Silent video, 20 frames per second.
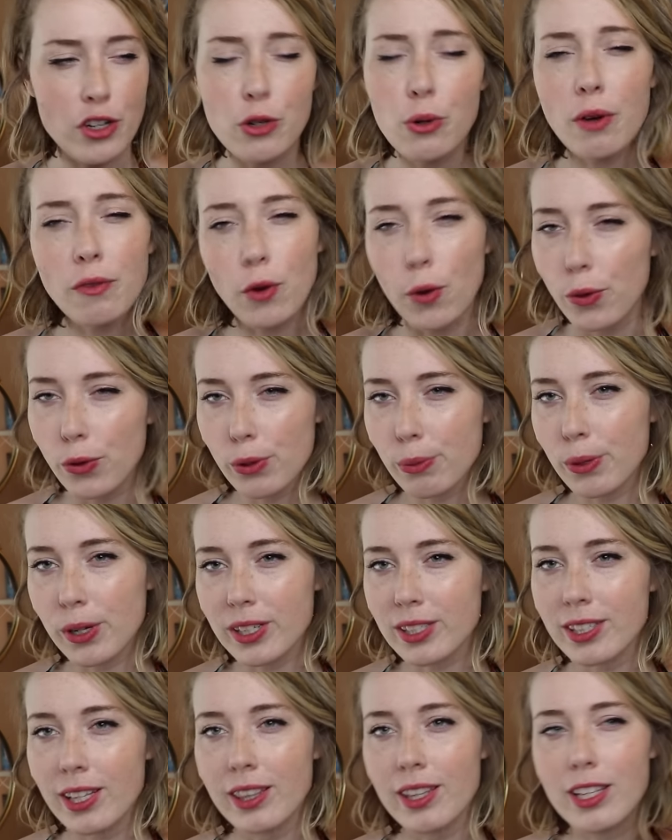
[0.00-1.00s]
I do have older
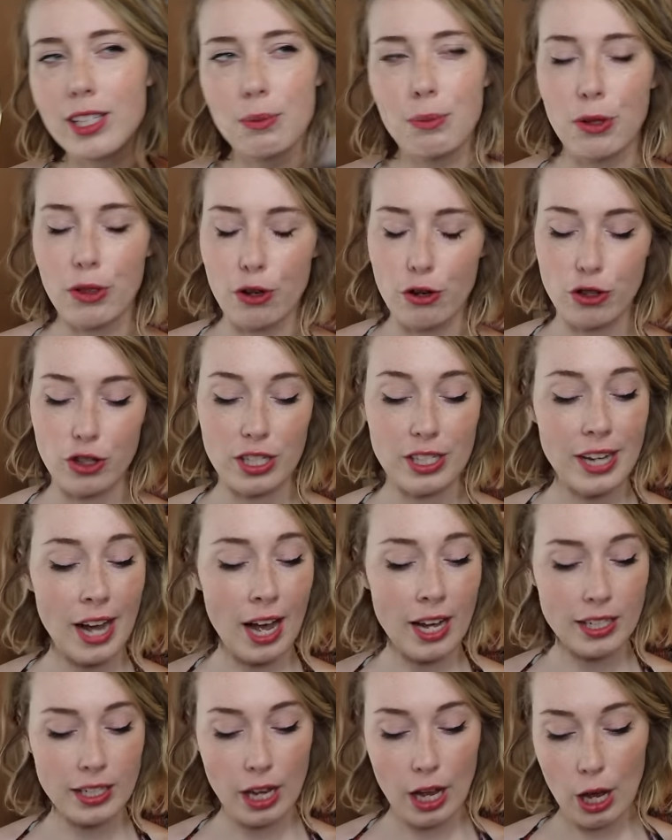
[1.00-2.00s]
books than this, but they're just
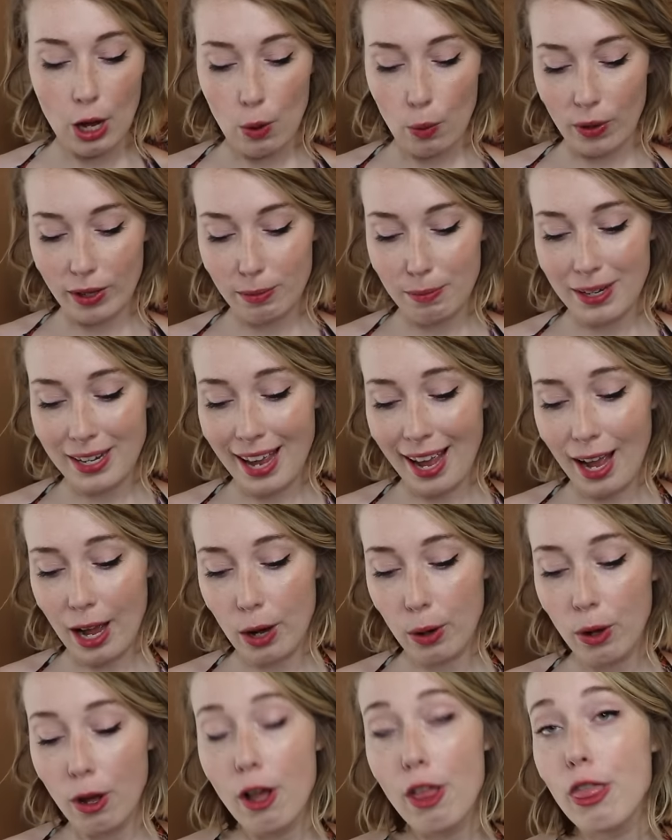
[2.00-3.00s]
not with me
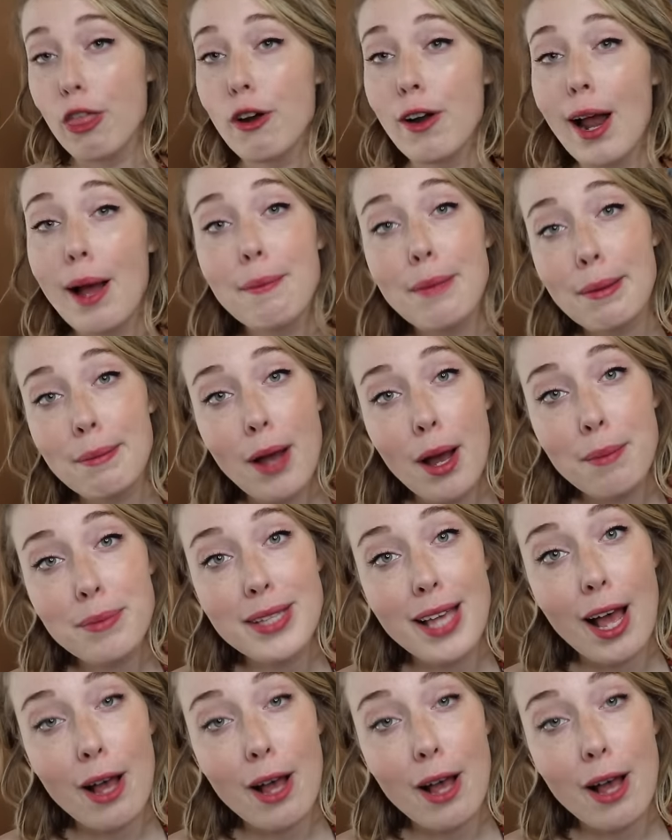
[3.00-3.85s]
now. They're at my mom's